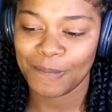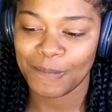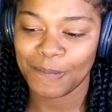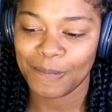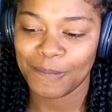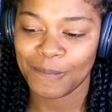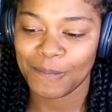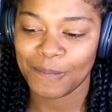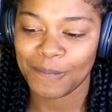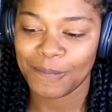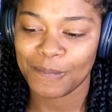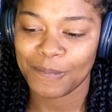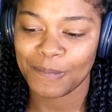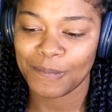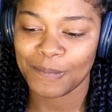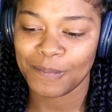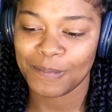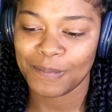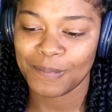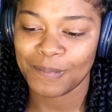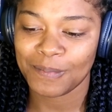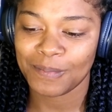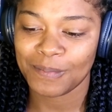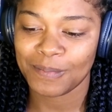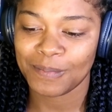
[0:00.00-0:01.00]

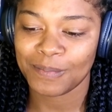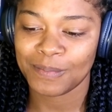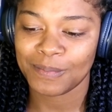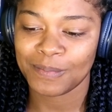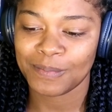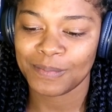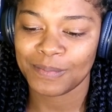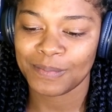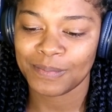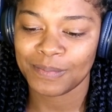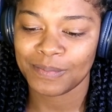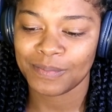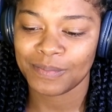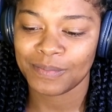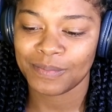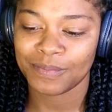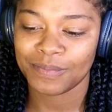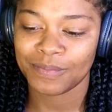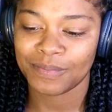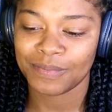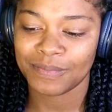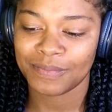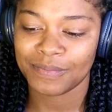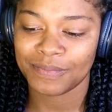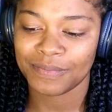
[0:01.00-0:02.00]

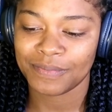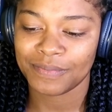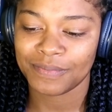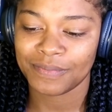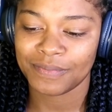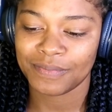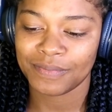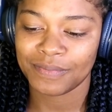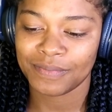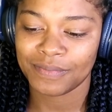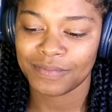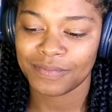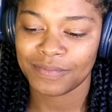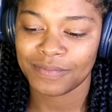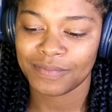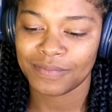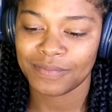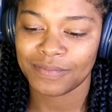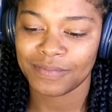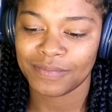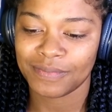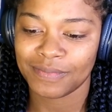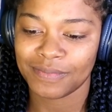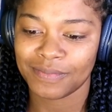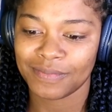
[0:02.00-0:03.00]

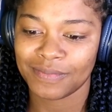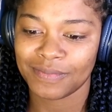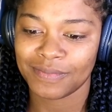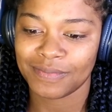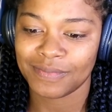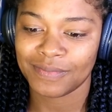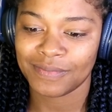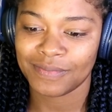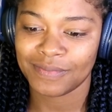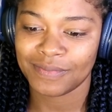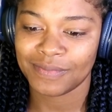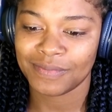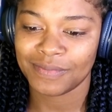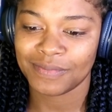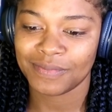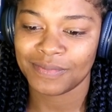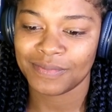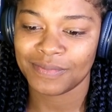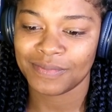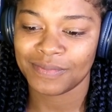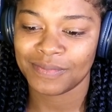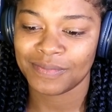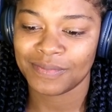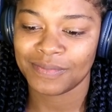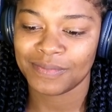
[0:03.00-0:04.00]

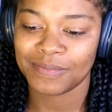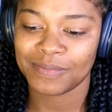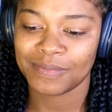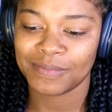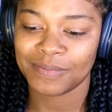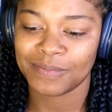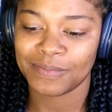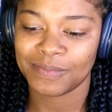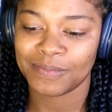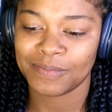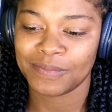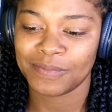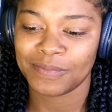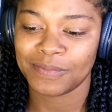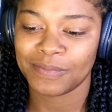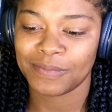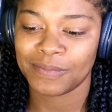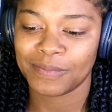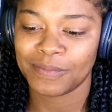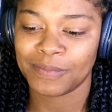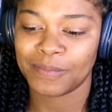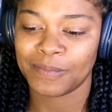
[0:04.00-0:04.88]
(silent)